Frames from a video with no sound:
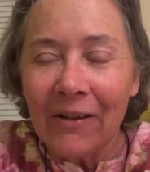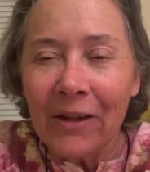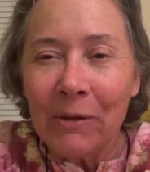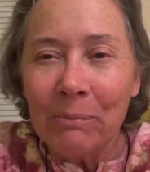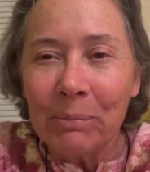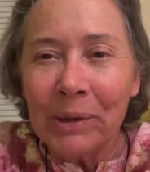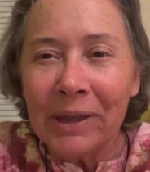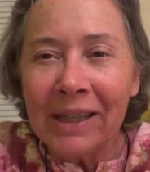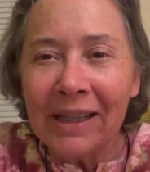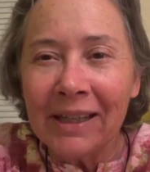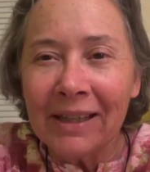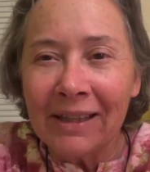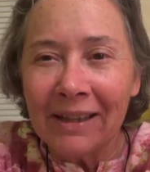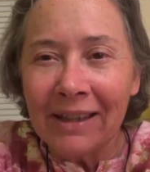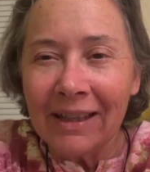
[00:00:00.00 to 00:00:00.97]

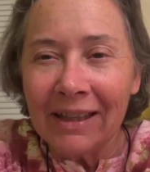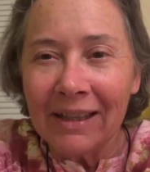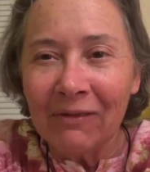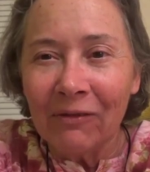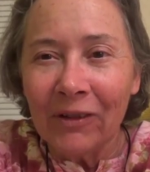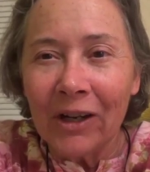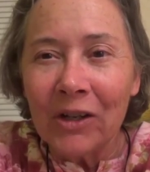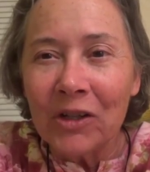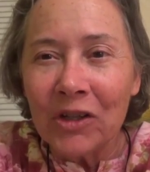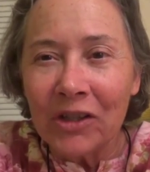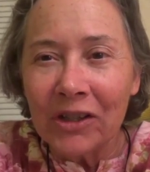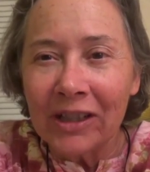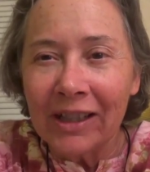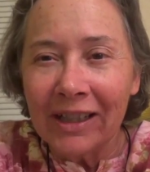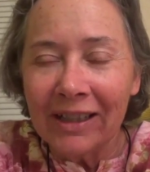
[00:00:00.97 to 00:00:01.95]
impede the
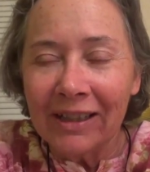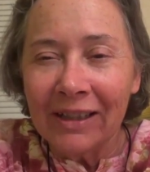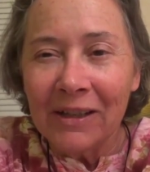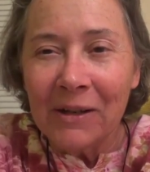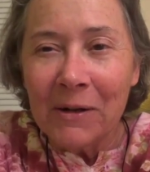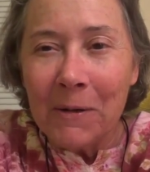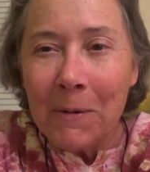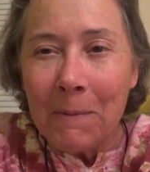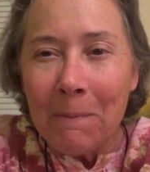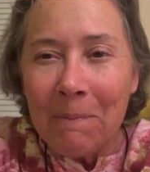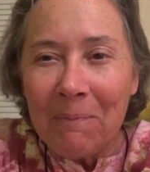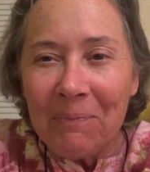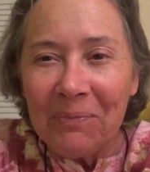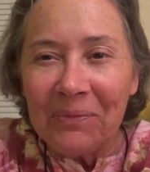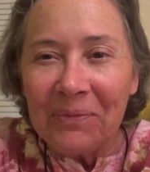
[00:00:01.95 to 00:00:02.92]
functioning
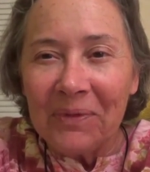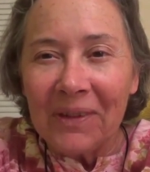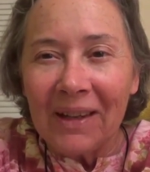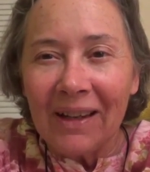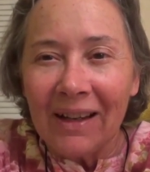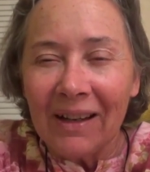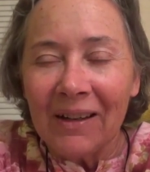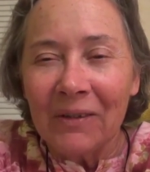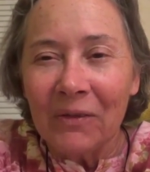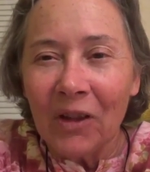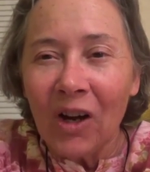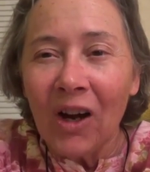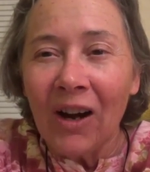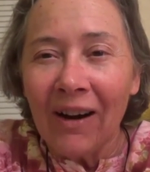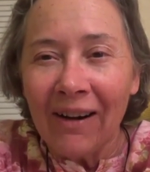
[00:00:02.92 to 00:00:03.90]
of the
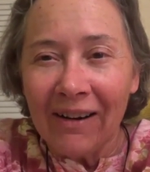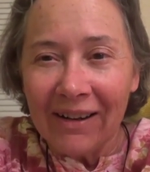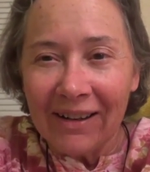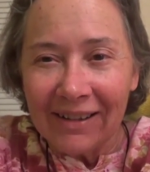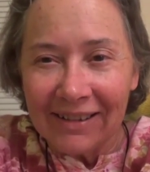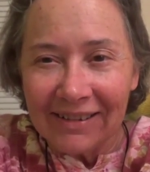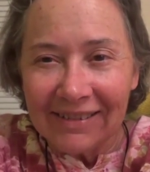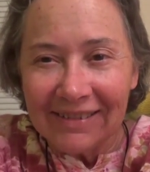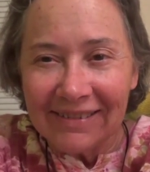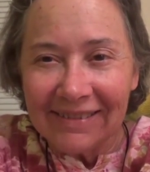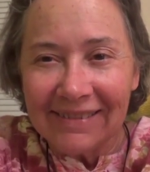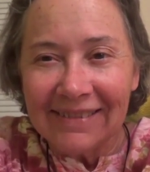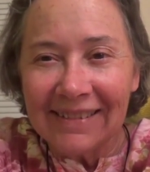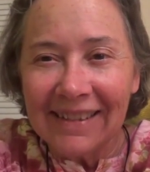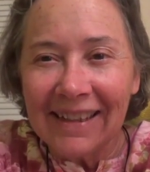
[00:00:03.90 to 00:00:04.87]
heart.
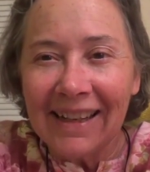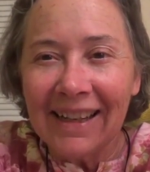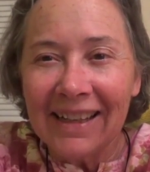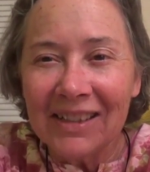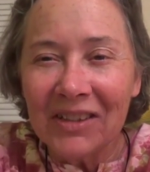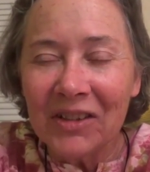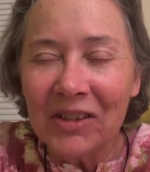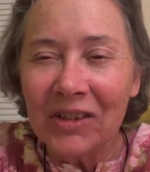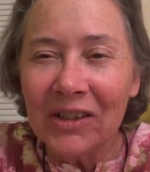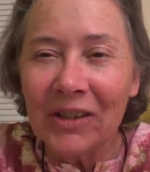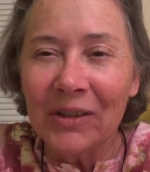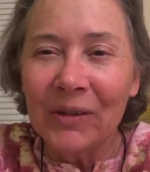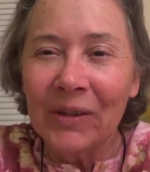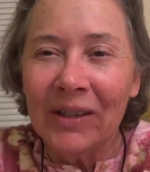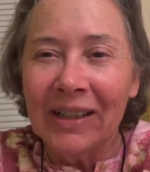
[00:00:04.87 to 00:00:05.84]
And you
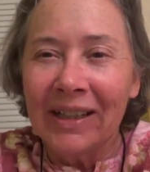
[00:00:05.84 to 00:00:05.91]
know,